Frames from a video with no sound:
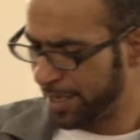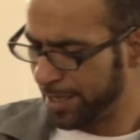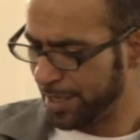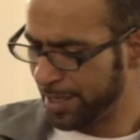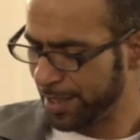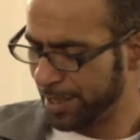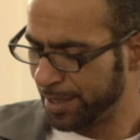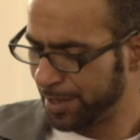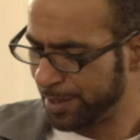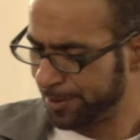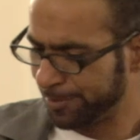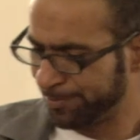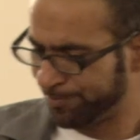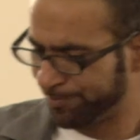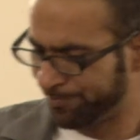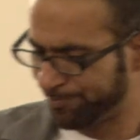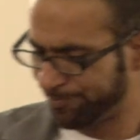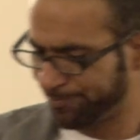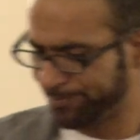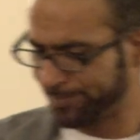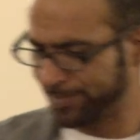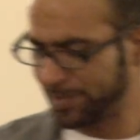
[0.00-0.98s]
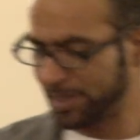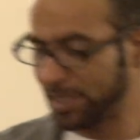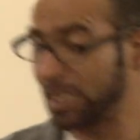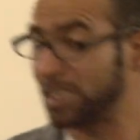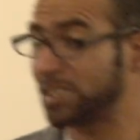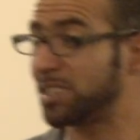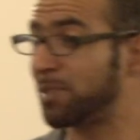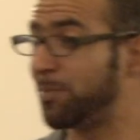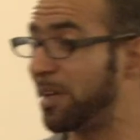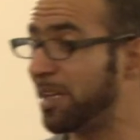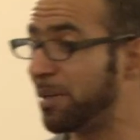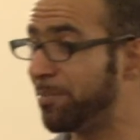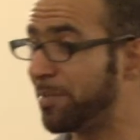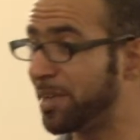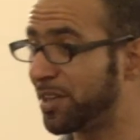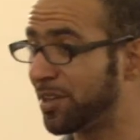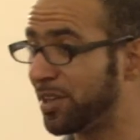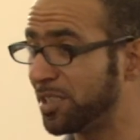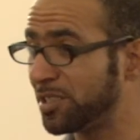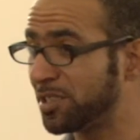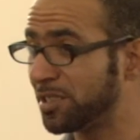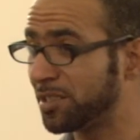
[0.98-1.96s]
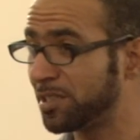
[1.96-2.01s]
uh, uh, Custom and
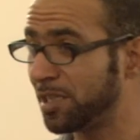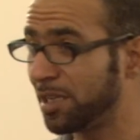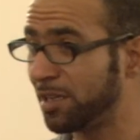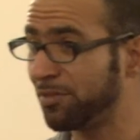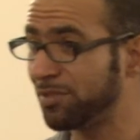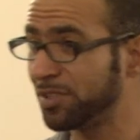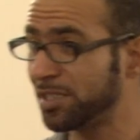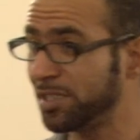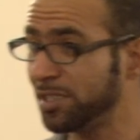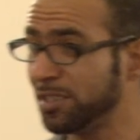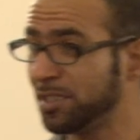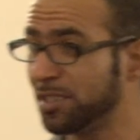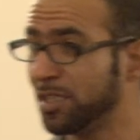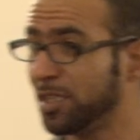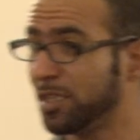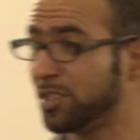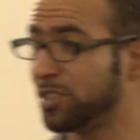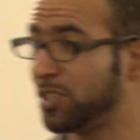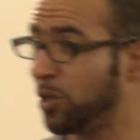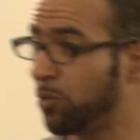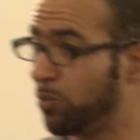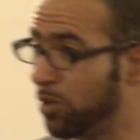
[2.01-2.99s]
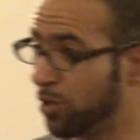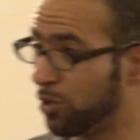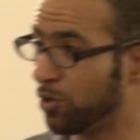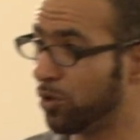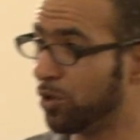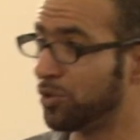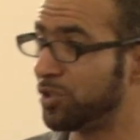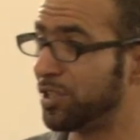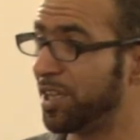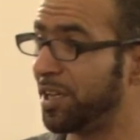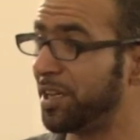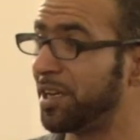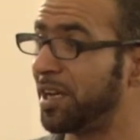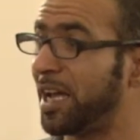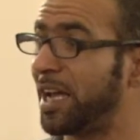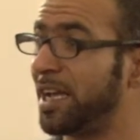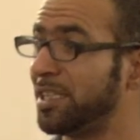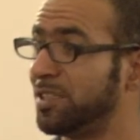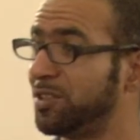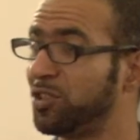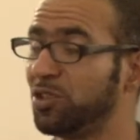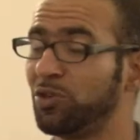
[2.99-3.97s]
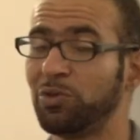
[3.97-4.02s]
Immigration Services. They will go there
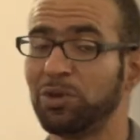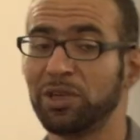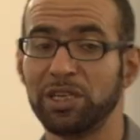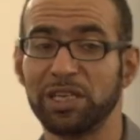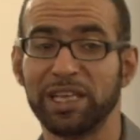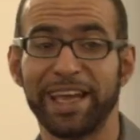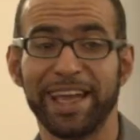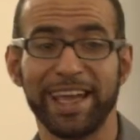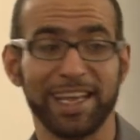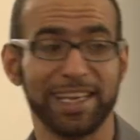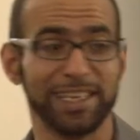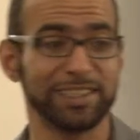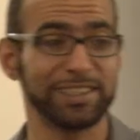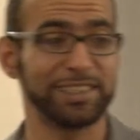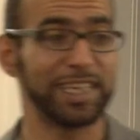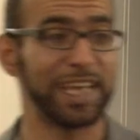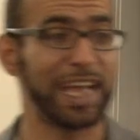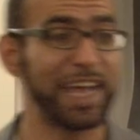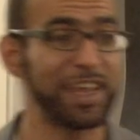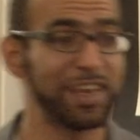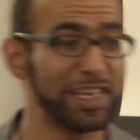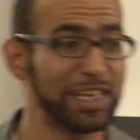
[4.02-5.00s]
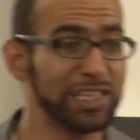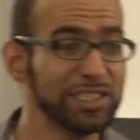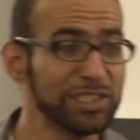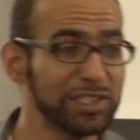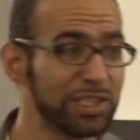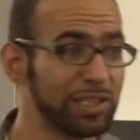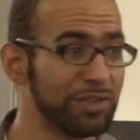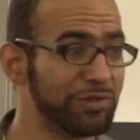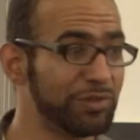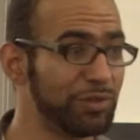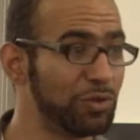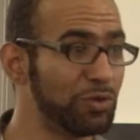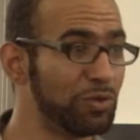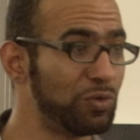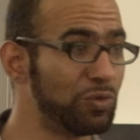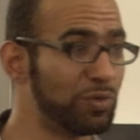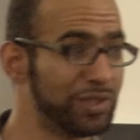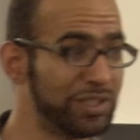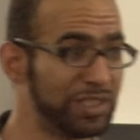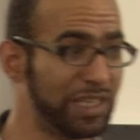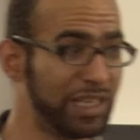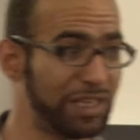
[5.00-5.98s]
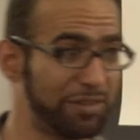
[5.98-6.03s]
and they will hold an interview
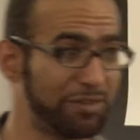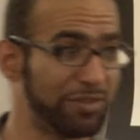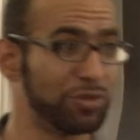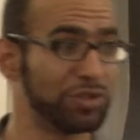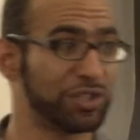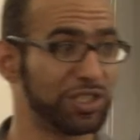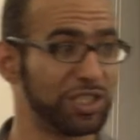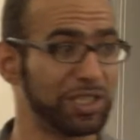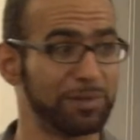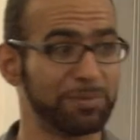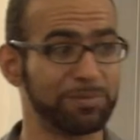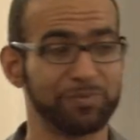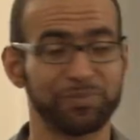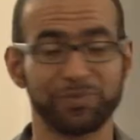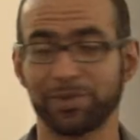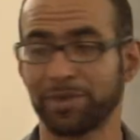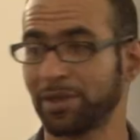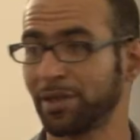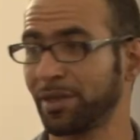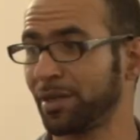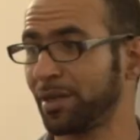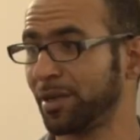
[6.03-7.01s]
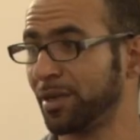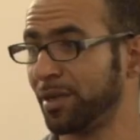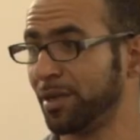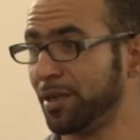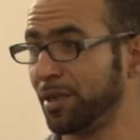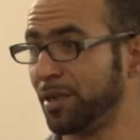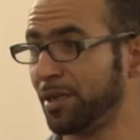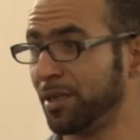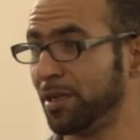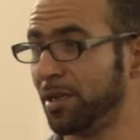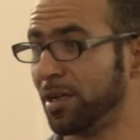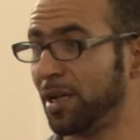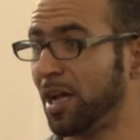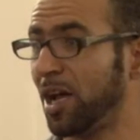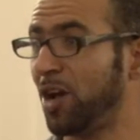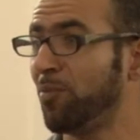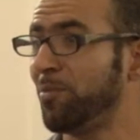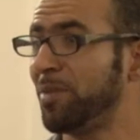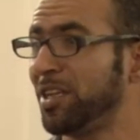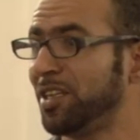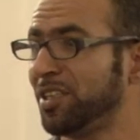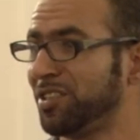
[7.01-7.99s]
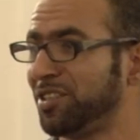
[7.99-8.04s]
with the refugee. How
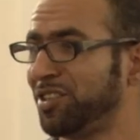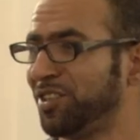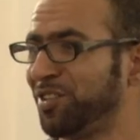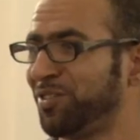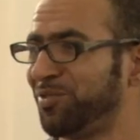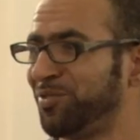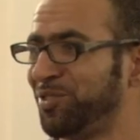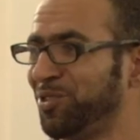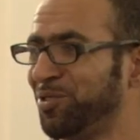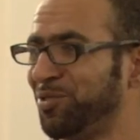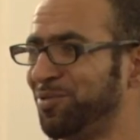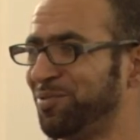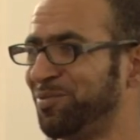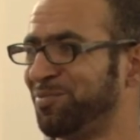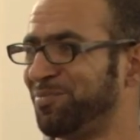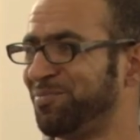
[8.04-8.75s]
many interview?